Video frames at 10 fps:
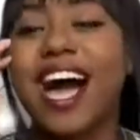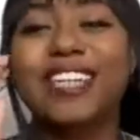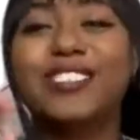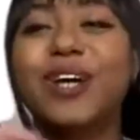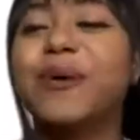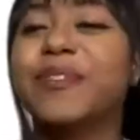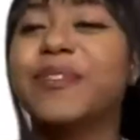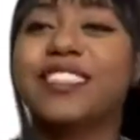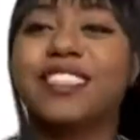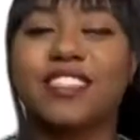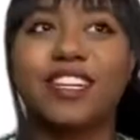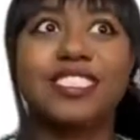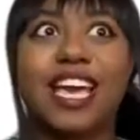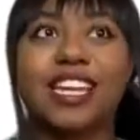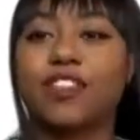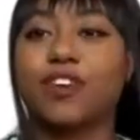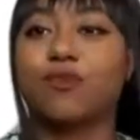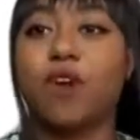I don't think that there is anything